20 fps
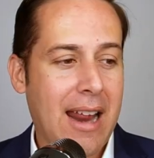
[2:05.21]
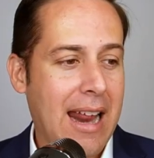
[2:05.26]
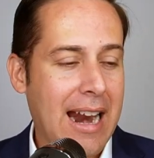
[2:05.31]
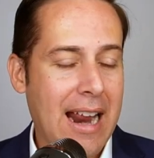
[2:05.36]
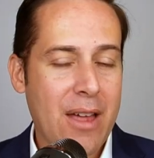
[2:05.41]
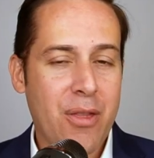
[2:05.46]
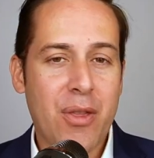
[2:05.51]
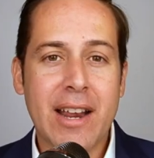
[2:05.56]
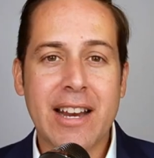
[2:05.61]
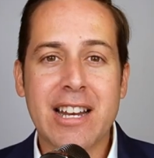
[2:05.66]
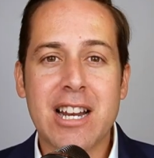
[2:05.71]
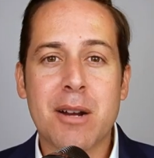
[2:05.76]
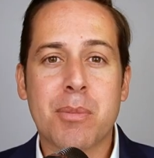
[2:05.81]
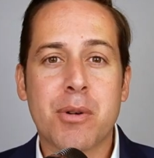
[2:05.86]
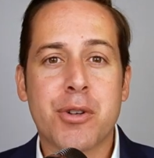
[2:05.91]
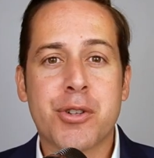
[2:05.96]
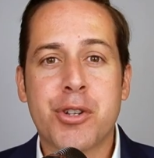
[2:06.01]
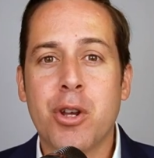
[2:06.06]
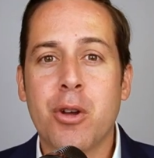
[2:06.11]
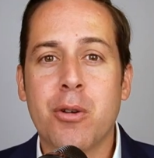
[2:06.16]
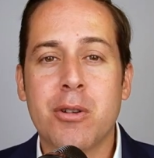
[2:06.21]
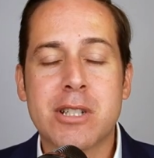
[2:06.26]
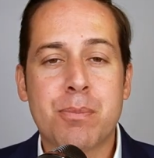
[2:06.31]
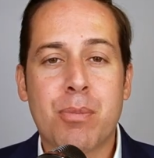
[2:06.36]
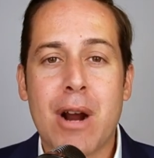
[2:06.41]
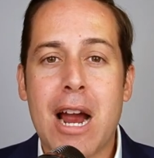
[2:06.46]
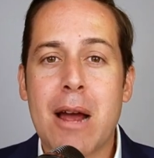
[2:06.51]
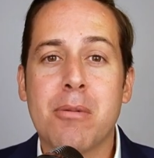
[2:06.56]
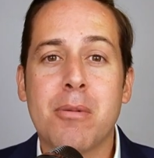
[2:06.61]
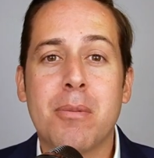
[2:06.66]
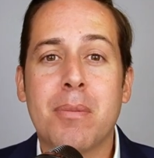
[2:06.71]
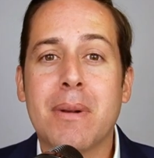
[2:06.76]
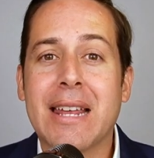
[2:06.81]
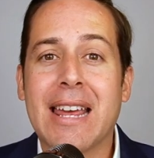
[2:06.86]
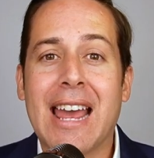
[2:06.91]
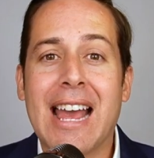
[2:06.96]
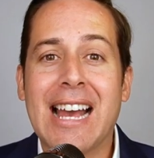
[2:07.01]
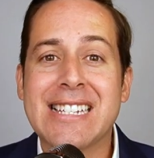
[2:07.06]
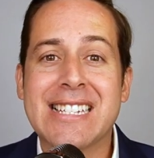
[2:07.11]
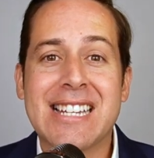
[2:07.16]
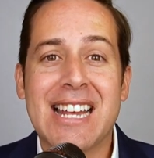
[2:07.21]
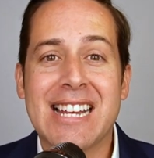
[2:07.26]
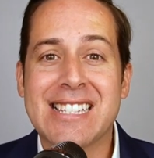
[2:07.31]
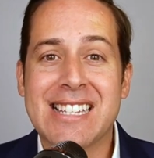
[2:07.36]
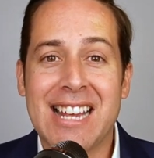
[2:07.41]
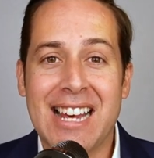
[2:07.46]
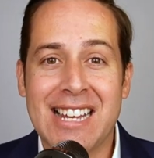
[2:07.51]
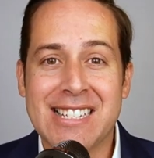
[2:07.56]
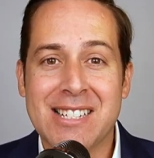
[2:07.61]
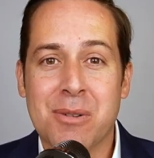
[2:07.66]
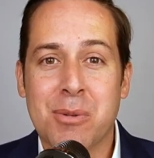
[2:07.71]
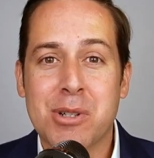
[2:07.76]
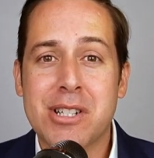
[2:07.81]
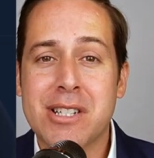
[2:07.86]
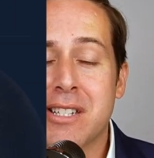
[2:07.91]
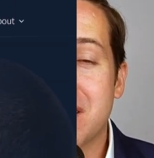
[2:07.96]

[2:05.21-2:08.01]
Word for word: And I think number two is probably SSS, which